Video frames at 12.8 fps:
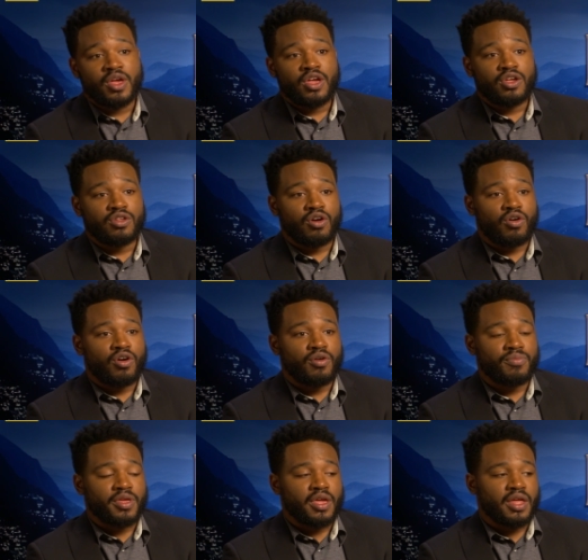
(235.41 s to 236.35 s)
Absolutely. You
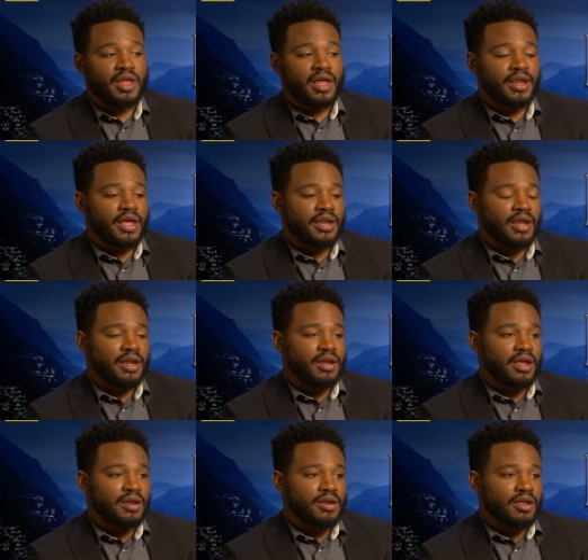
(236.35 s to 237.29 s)
know, and and,
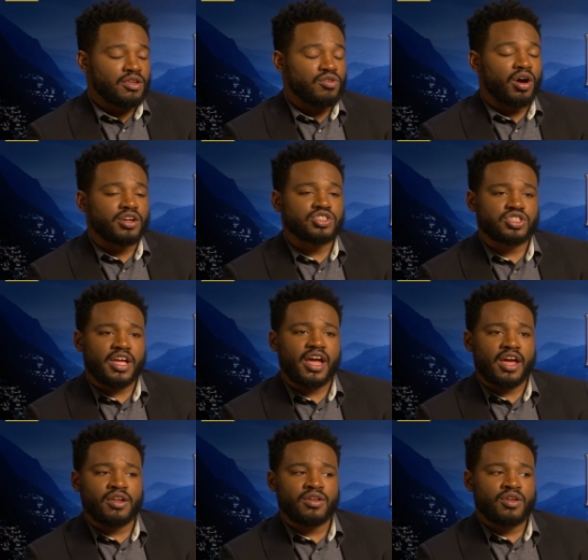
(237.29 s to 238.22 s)
and, and, and you
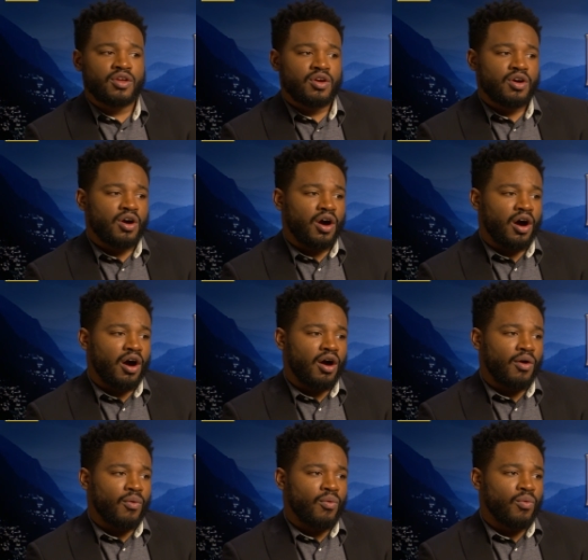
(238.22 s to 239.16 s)
understand
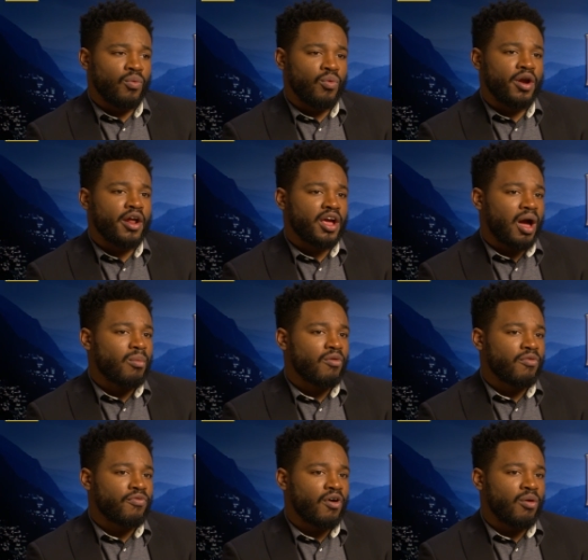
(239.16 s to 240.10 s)
uh, where they're
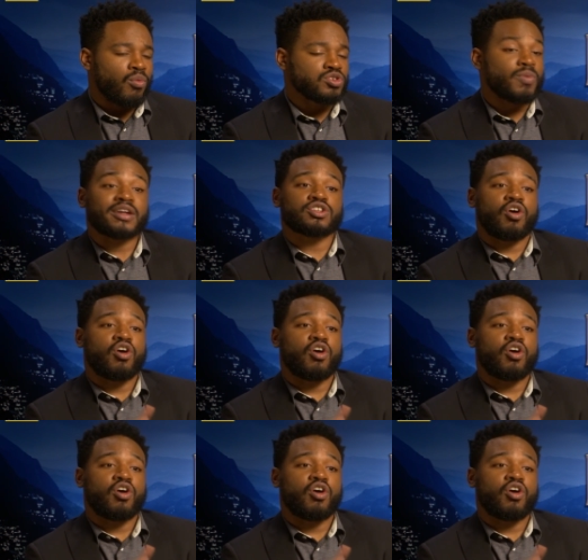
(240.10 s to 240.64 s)
coming from, which makes it